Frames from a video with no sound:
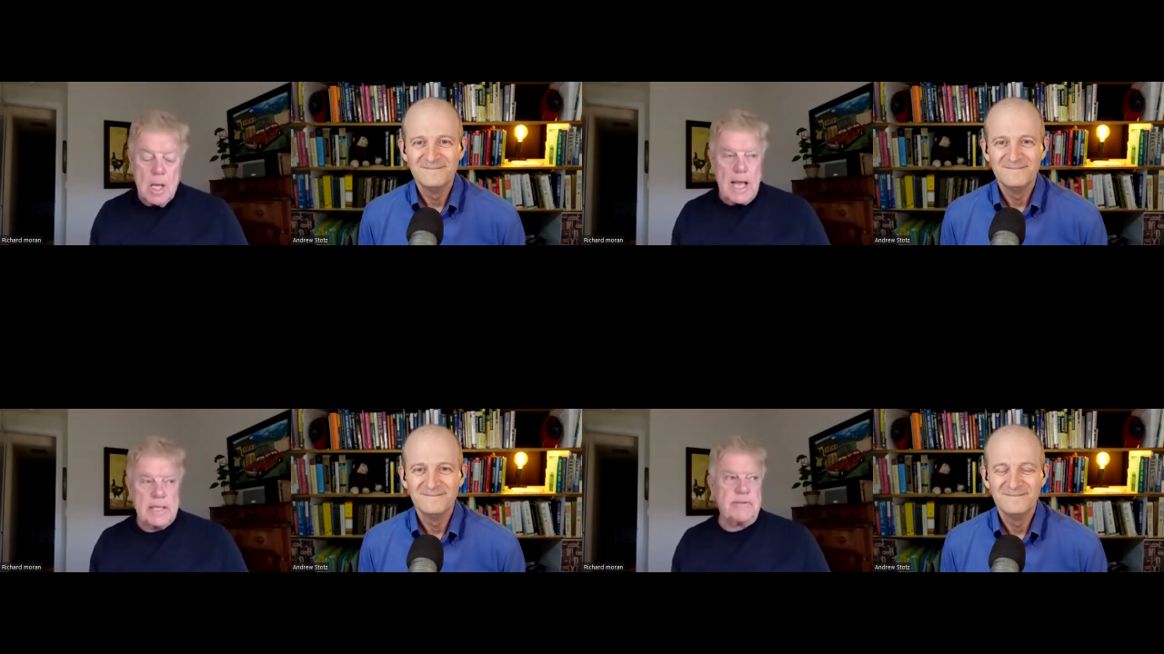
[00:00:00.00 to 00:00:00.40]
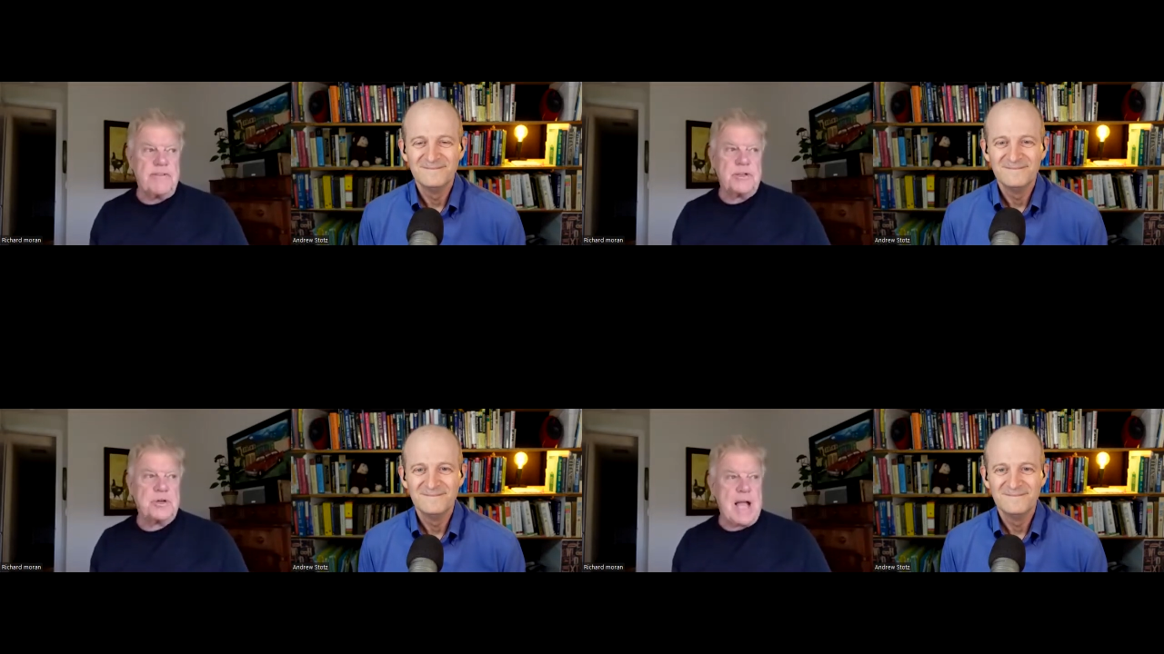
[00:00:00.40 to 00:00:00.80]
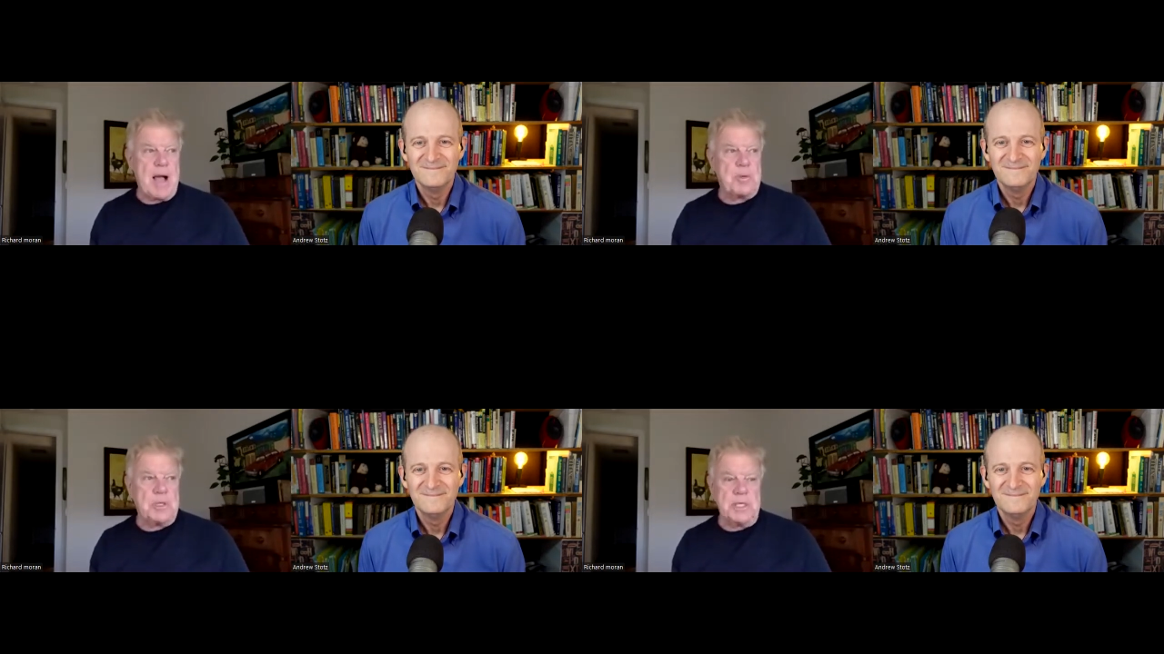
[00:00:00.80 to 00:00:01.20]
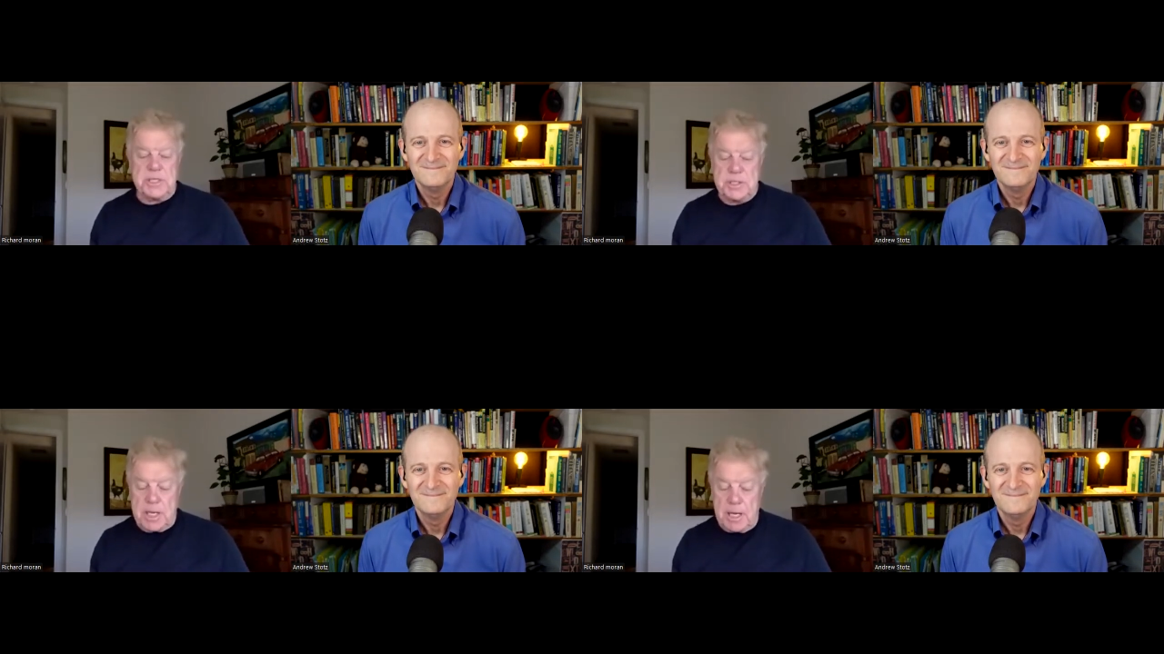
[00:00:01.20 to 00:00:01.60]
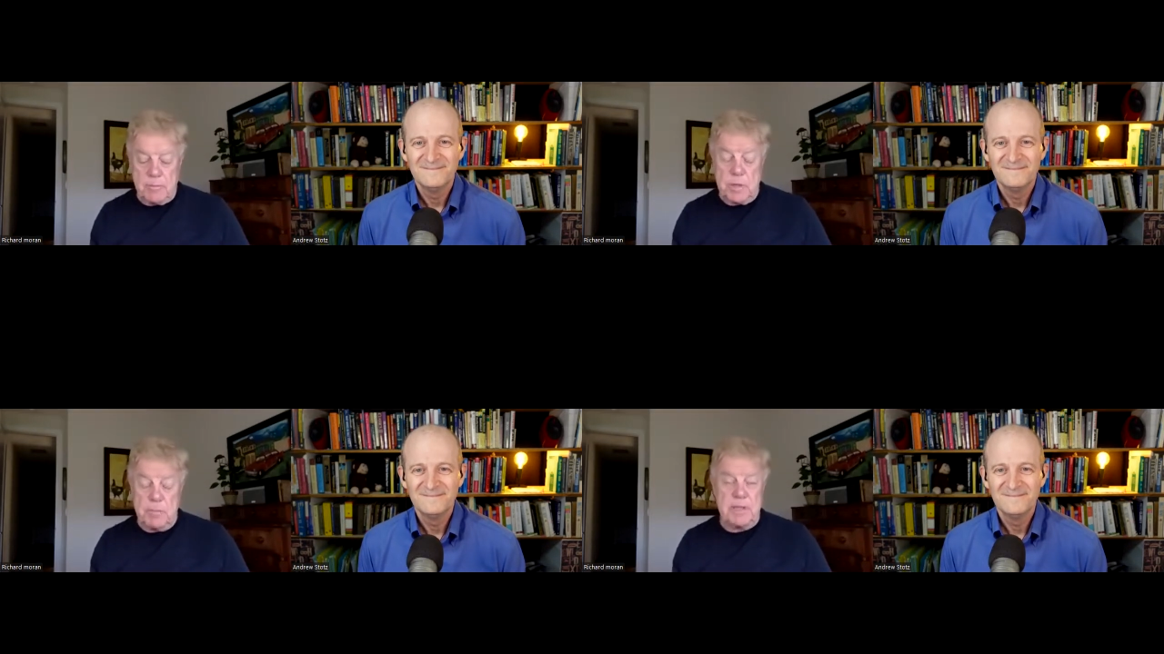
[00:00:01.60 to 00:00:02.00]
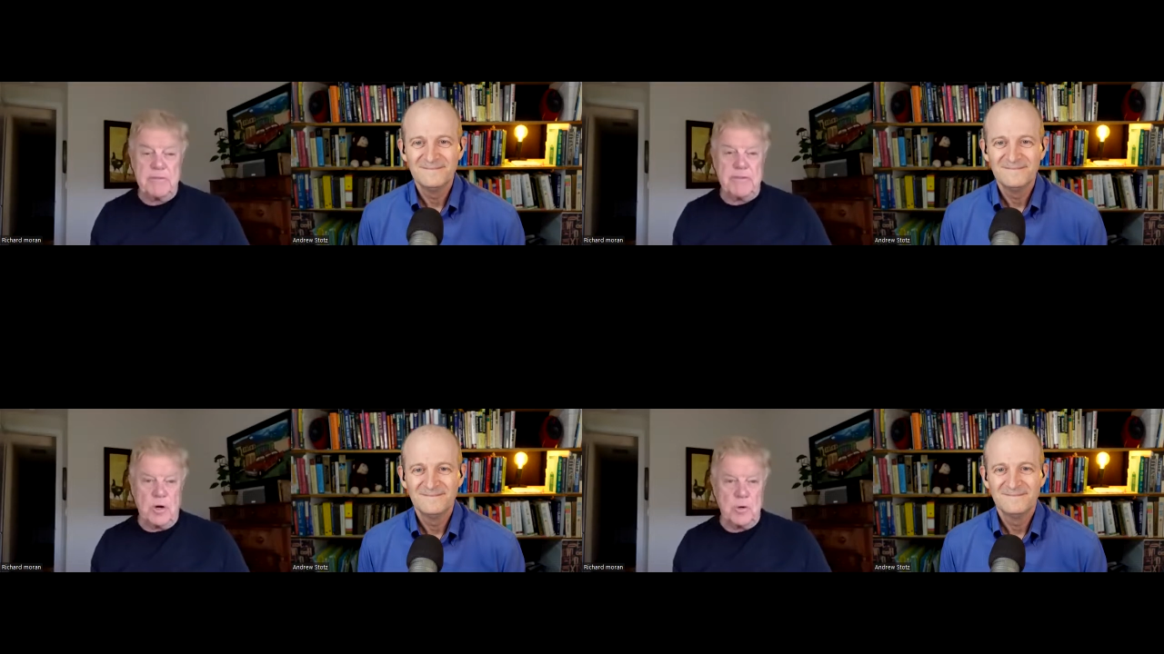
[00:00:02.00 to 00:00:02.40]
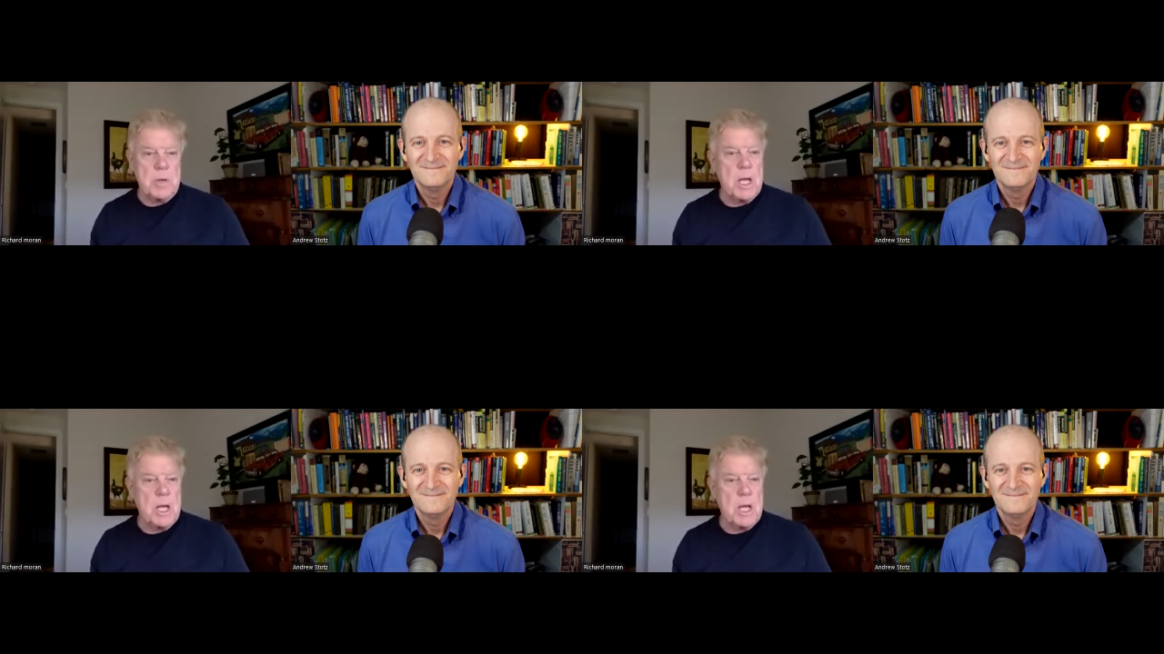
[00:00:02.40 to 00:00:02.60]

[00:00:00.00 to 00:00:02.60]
Speaker 1: As a venture capitalist uh, with a big firm,